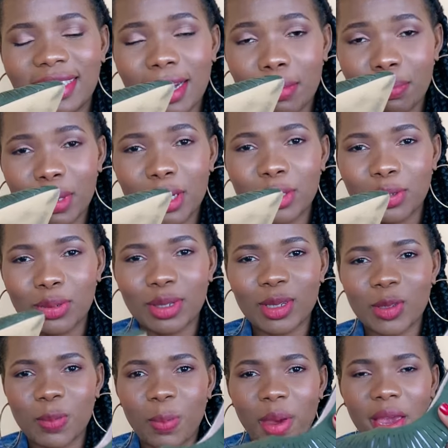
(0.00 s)
jumping to
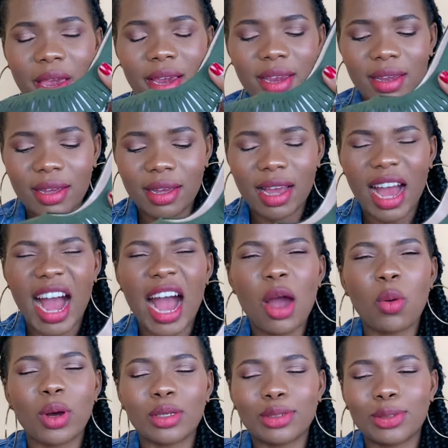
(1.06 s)
this pair, I
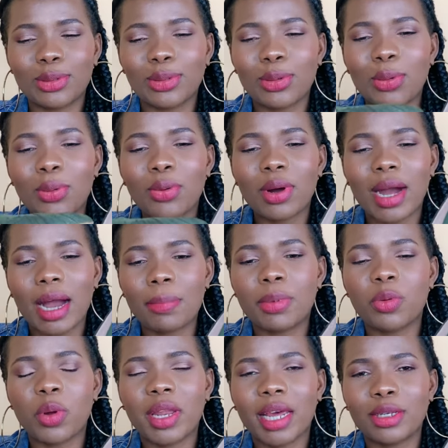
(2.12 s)
was so happy
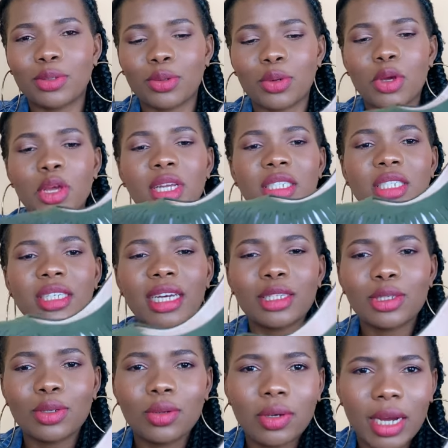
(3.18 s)
when I saw,
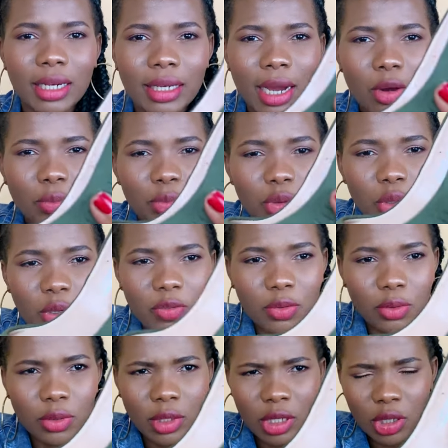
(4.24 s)
just look at how
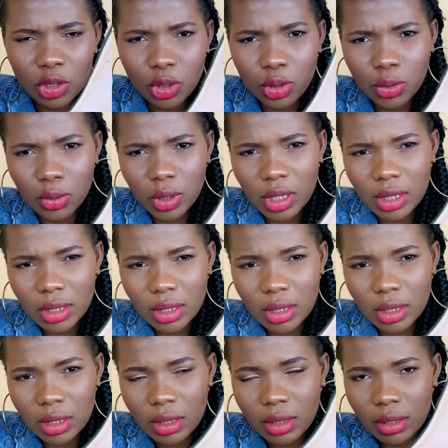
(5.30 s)
beautiful this shoe
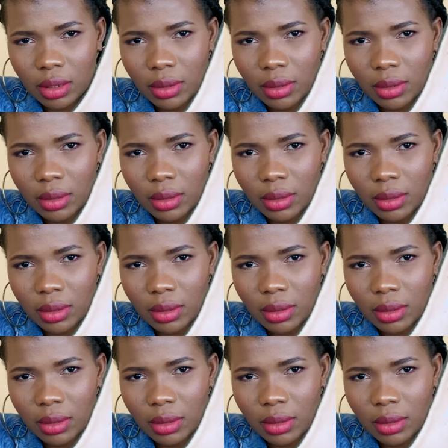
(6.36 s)
is.